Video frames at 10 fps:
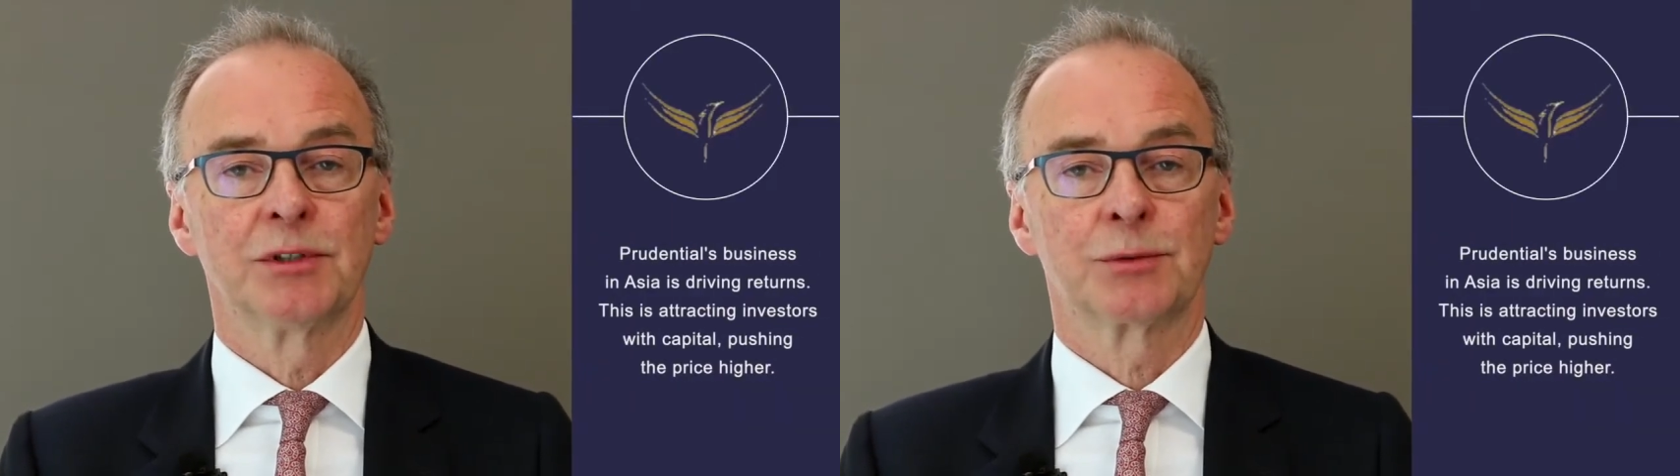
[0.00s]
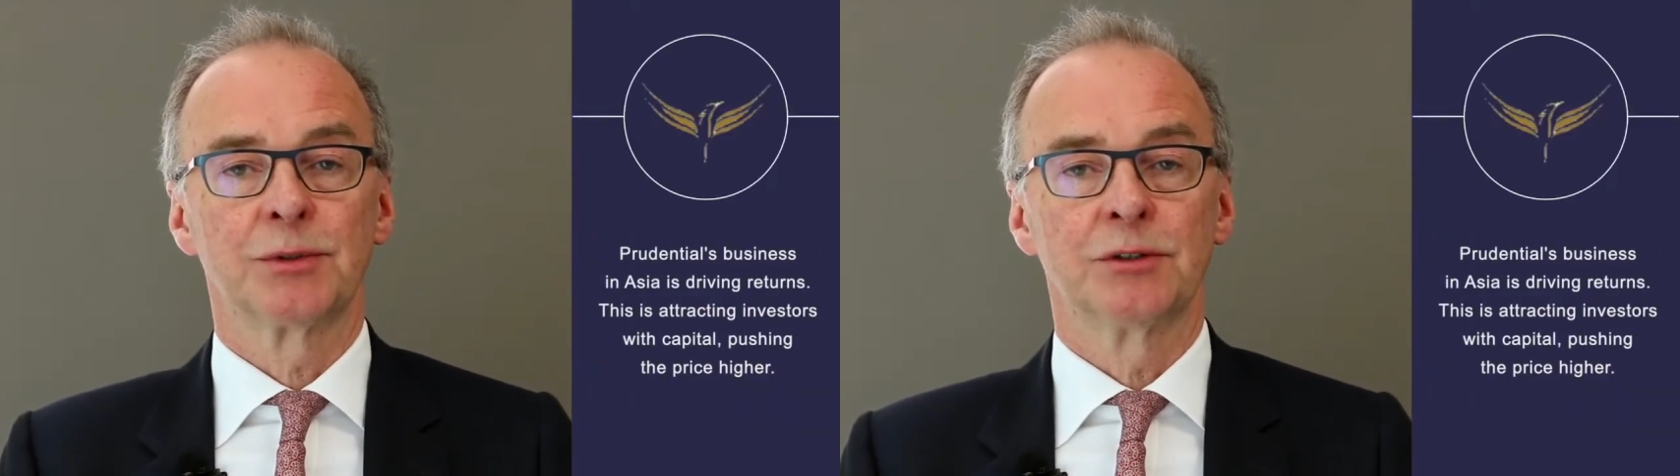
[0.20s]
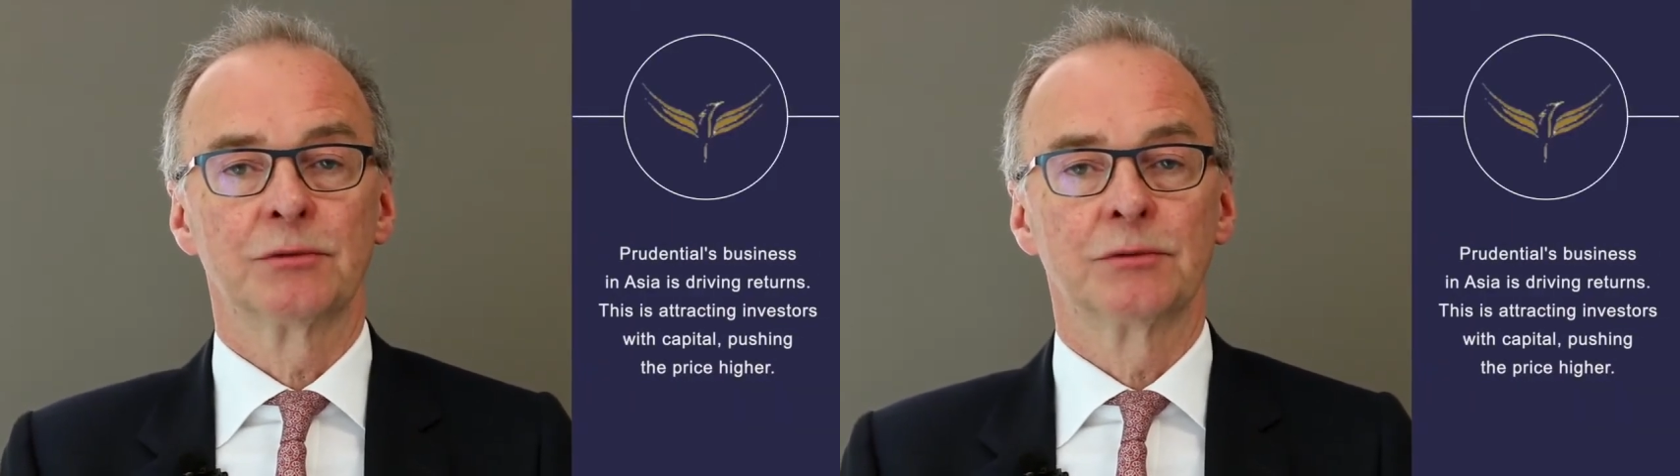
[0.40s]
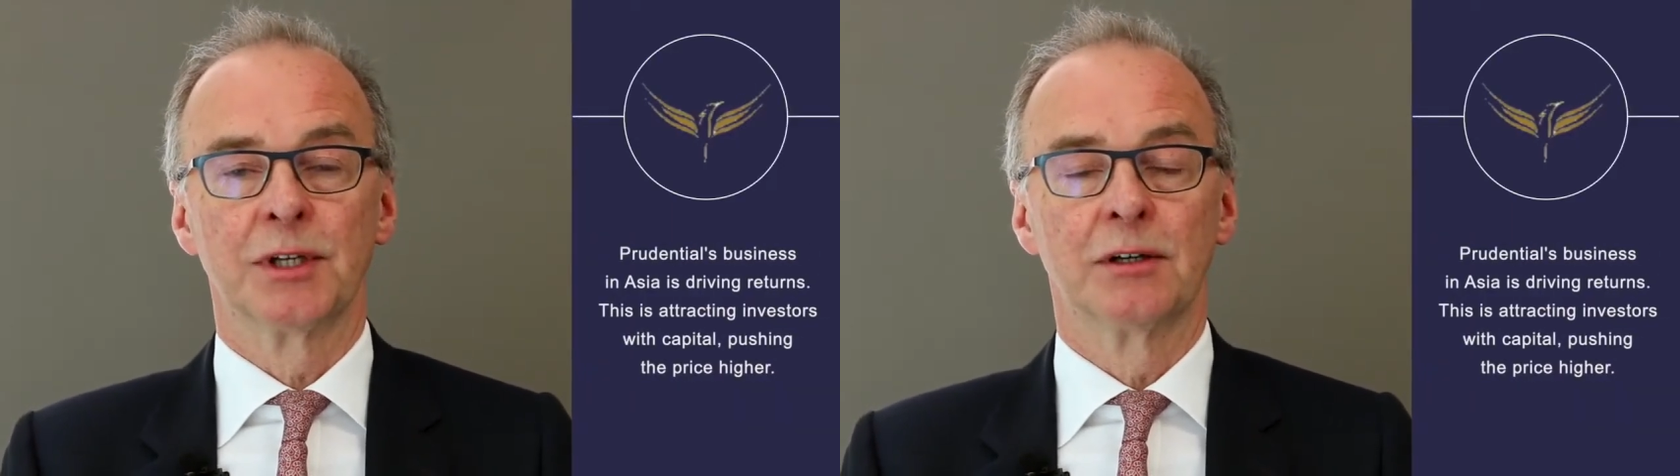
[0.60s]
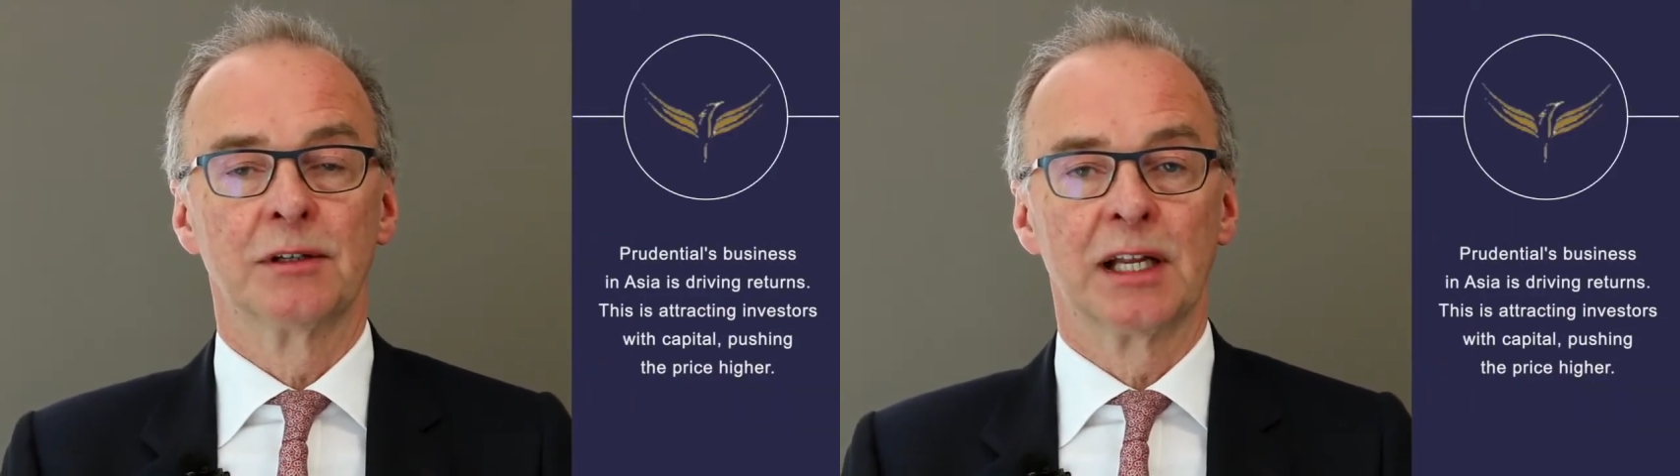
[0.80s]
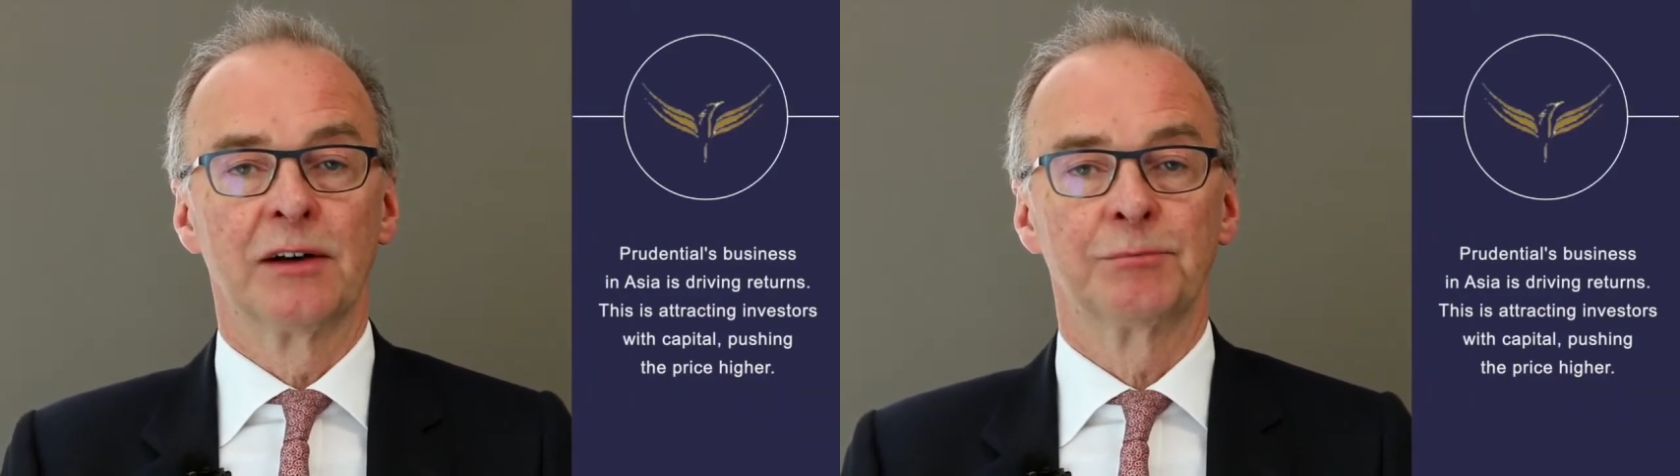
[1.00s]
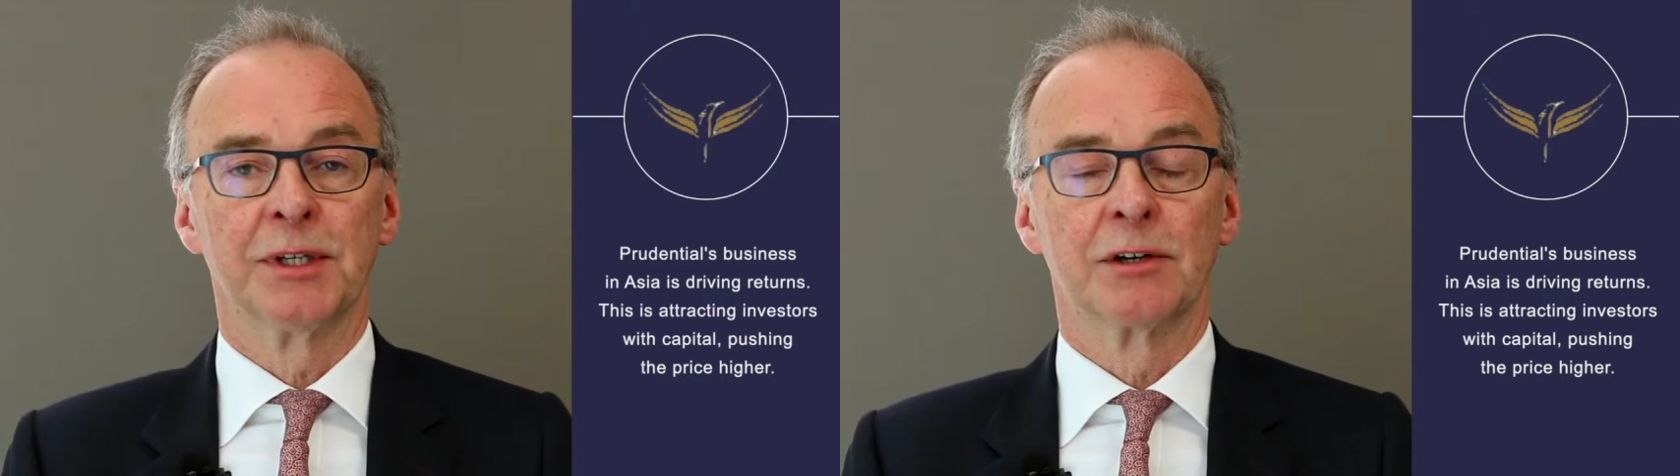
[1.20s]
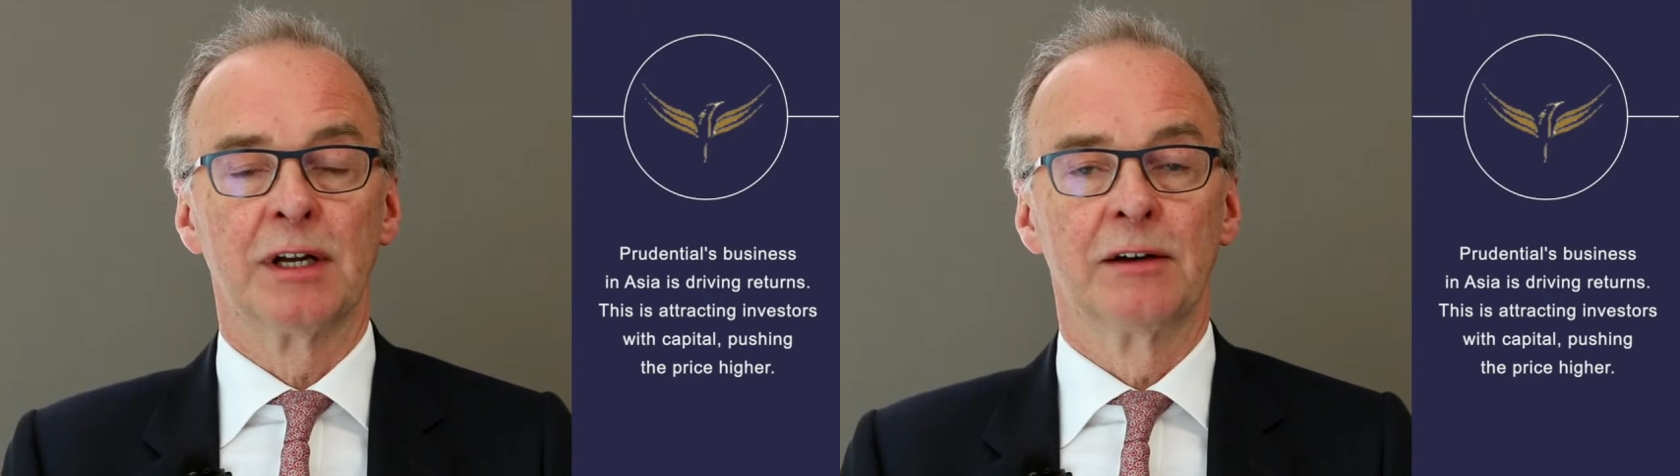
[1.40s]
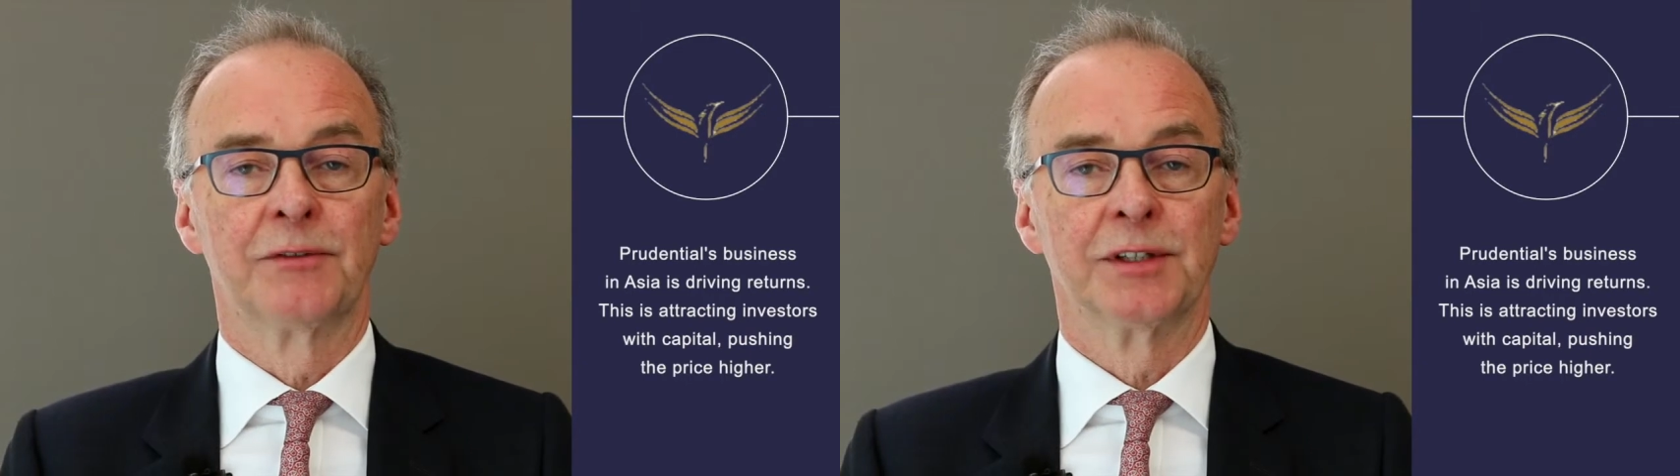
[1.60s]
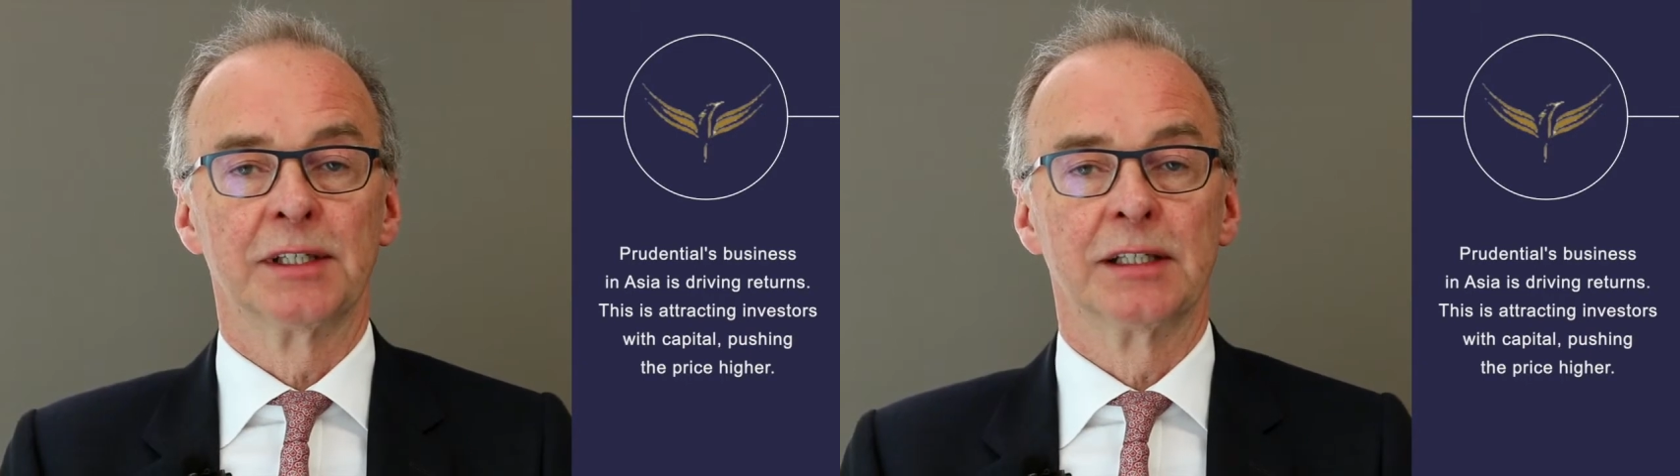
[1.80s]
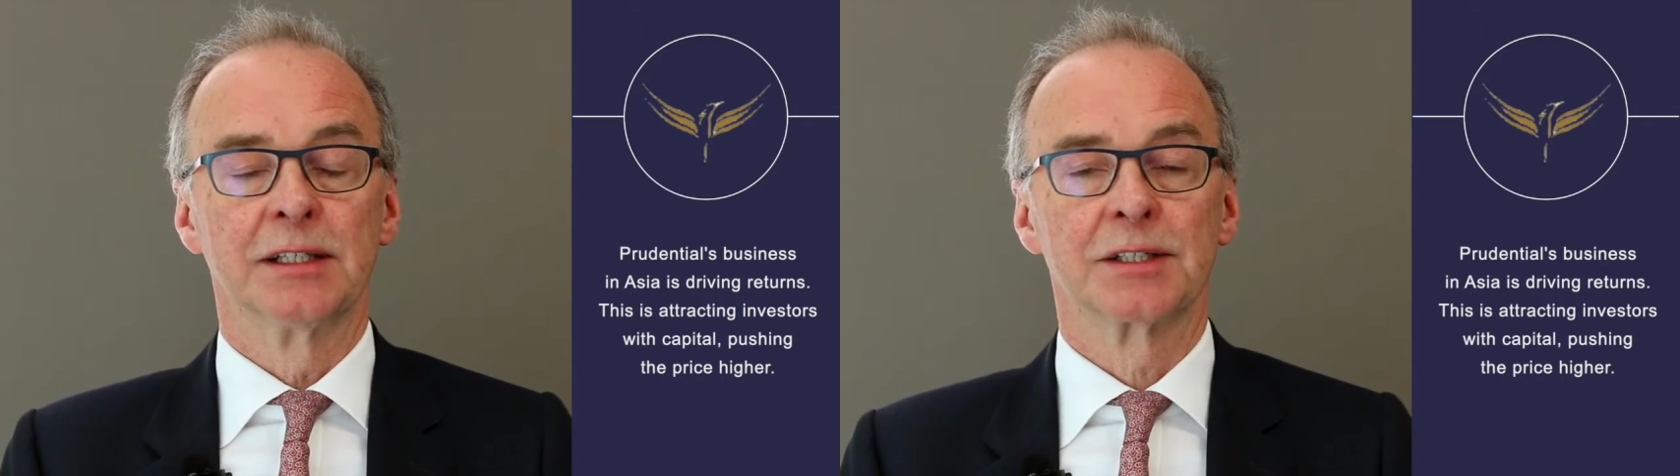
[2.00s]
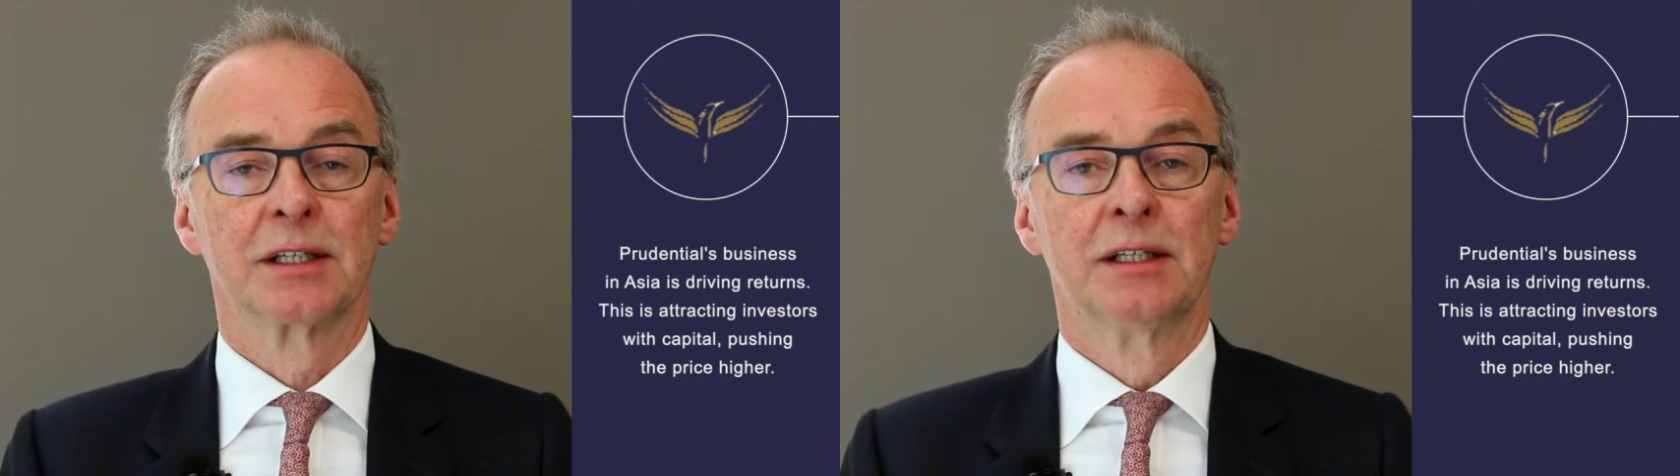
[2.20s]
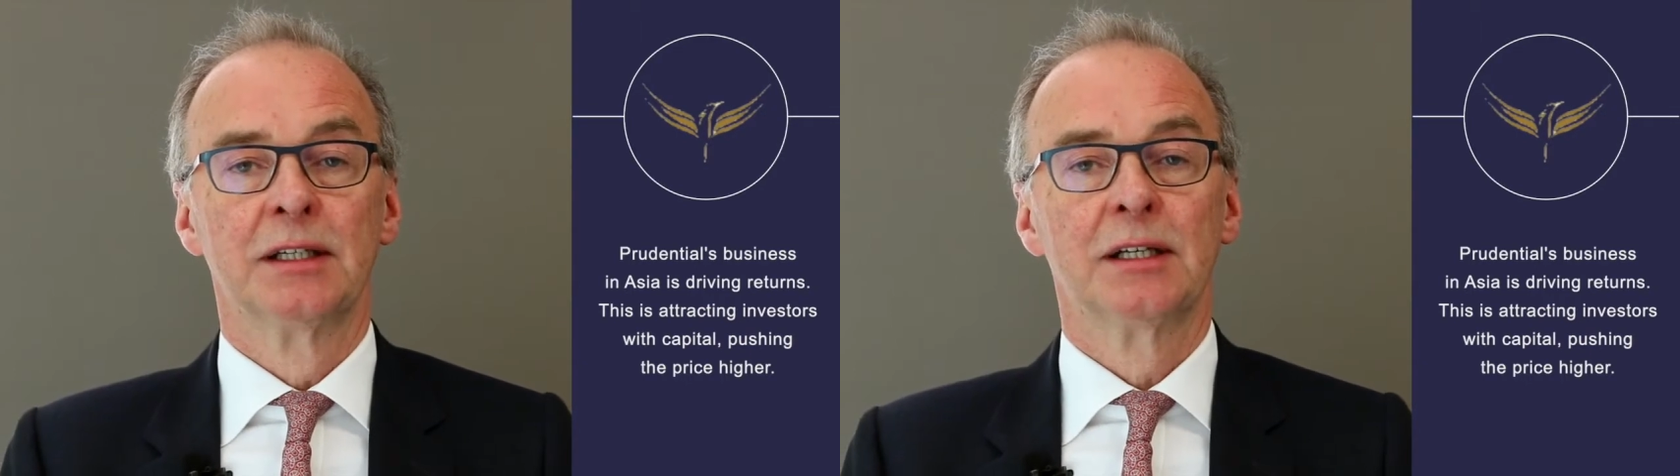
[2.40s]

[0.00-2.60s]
which we all know and love, been around for years.